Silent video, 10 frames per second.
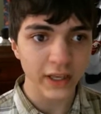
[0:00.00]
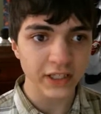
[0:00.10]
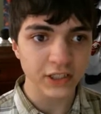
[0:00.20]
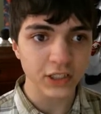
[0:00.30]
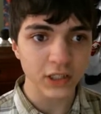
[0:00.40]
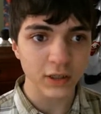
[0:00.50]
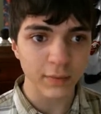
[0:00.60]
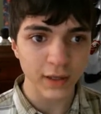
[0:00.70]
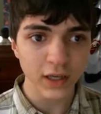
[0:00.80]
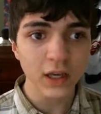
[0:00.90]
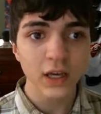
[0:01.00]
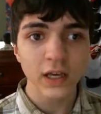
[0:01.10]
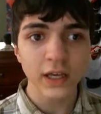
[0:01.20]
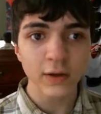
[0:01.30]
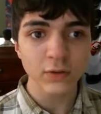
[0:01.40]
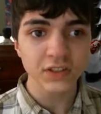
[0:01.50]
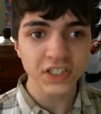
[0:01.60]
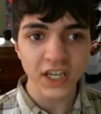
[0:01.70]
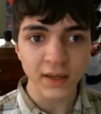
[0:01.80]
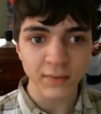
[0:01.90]
HTTP equals
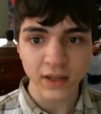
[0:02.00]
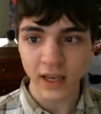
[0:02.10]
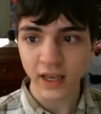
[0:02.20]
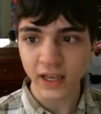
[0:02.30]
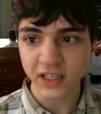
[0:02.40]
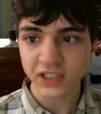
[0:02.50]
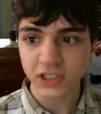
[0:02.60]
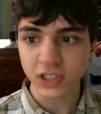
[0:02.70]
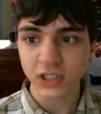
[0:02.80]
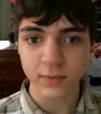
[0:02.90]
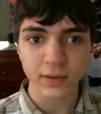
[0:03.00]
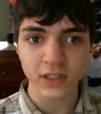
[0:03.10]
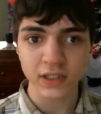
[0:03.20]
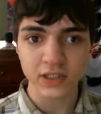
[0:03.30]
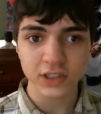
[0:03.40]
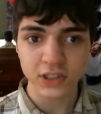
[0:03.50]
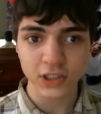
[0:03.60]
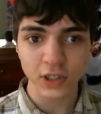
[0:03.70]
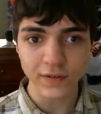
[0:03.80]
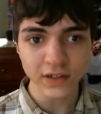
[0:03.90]
game.http
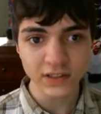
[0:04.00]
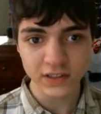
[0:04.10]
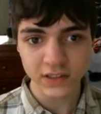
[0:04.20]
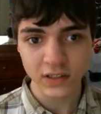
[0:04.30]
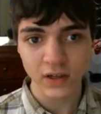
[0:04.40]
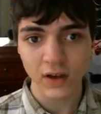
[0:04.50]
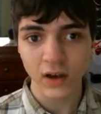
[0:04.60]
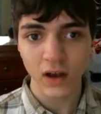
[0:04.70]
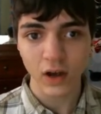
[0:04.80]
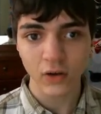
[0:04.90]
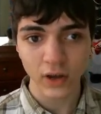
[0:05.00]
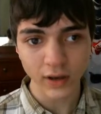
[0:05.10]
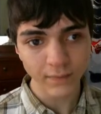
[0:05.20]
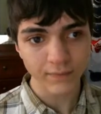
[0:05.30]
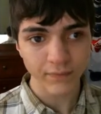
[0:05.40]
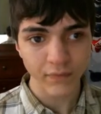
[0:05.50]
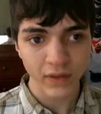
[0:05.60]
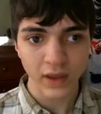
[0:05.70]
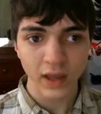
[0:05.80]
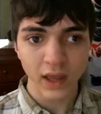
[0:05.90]
service. Okay?
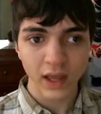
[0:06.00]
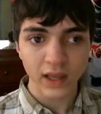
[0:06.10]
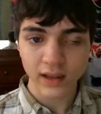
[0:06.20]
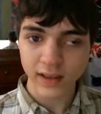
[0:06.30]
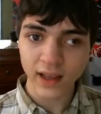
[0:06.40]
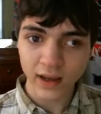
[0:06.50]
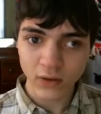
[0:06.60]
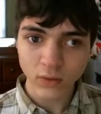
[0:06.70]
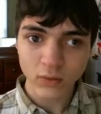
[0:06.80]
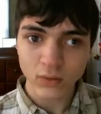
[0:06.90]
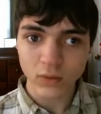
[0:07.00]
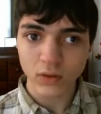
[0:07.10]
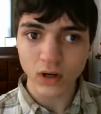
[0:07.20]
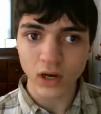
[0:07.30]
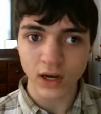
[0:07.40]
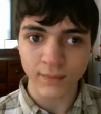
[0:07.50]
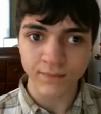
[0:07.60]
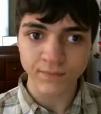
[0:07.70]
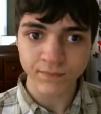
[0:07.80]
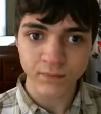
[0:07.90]
And now,
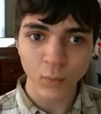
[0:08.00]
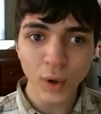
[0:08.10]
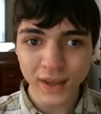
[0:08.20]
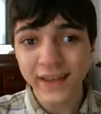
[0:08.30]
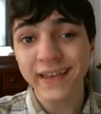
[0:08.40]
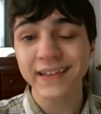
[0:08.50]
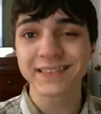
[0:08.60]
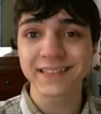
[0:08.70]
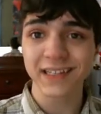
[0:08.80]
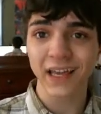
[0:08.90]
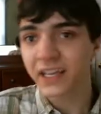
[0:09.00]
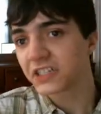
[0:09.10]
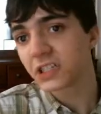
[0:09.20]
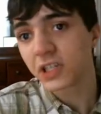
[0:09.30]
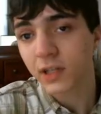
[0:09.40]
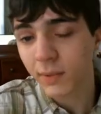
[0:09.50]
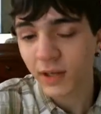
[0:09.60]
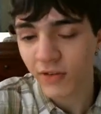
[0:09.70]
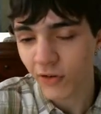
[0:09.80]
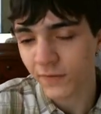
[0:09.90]
what is
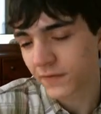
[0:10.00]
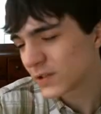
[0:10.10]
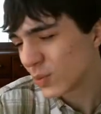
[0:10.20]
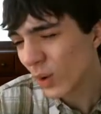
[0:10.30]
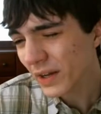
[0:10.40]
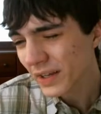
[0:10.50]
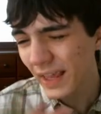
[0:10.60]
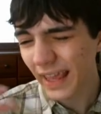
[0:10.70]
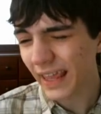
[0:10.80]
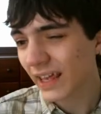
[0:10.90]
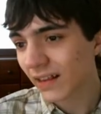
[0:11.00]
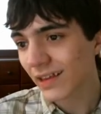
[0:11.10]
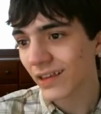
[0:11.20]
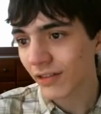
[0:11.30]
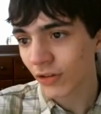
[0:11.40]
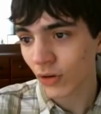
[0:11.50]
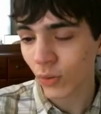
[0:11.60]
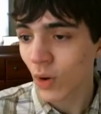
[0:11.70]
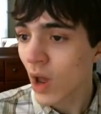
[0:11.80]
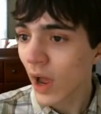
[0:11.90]
HTTP service? What can it
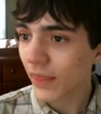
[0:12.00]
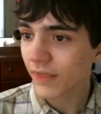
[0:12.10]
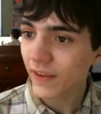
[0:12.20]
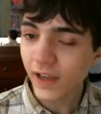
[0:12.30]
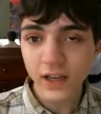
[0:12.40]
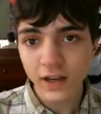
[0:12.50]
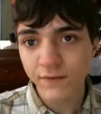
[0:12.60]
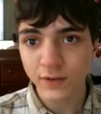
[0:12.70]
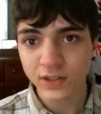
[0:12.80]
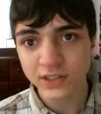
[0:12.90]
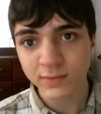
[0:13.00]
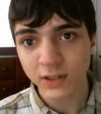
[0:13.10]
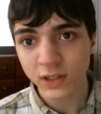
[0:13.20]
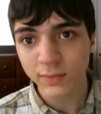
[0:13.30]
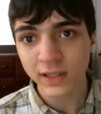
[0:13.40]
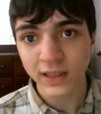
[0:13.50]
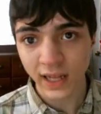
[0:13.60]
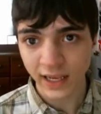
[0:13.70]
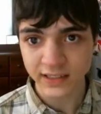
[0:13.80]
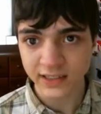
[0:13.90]
do? I think I covered this a little bit
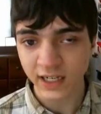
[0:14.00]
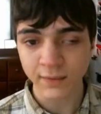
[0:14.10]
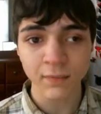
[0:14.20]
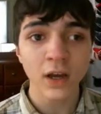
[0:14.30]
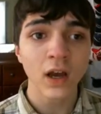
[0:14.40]
last time